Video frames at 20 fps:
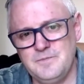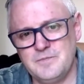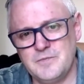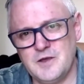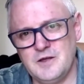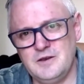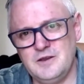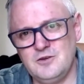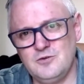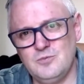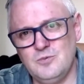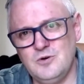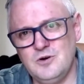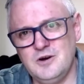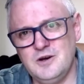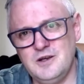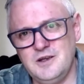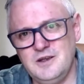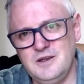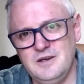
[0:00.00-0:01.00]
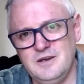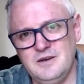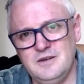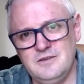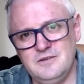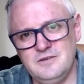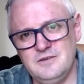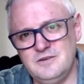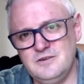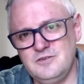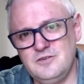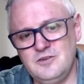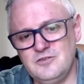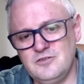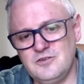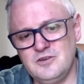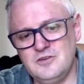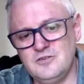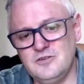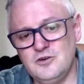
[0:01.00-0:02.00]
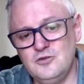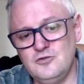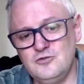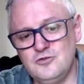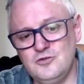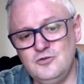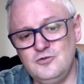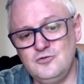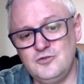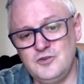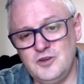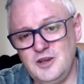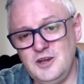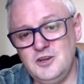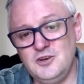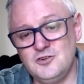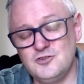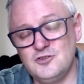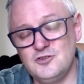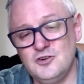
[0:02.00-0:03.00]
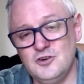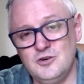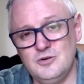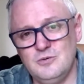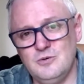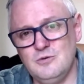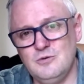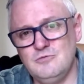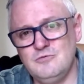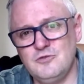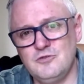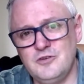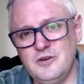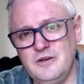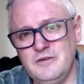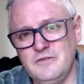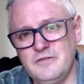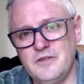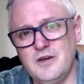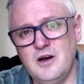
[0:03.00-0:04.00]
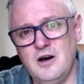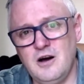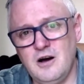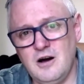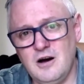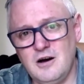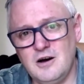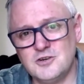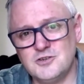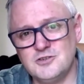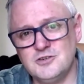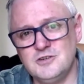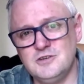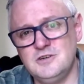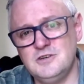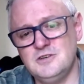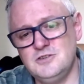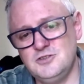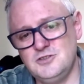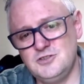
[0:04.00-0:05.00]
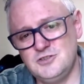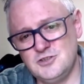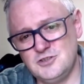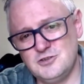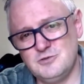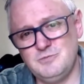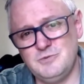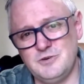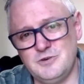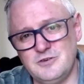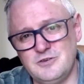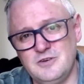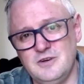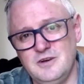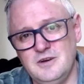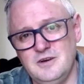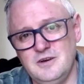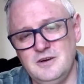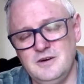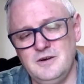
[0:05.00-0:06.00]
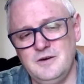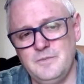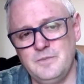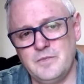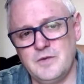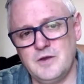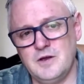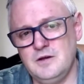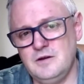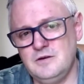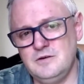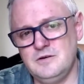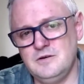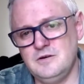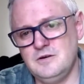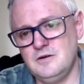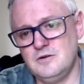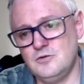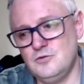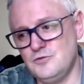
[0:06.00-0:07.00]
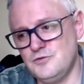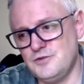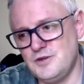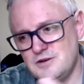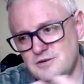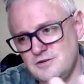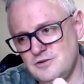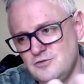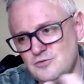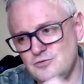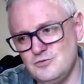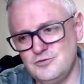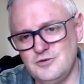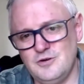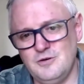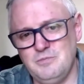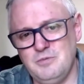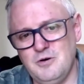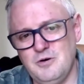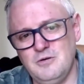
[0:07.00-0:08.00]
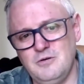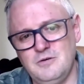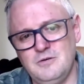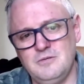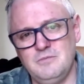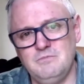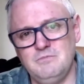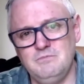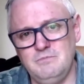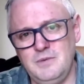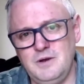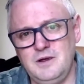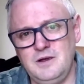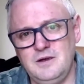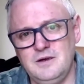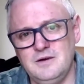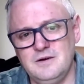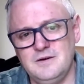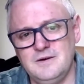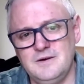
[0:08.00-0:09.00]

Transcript: and that's why it says that those who teach will receive the harsher judgment, and of course that is also upon me.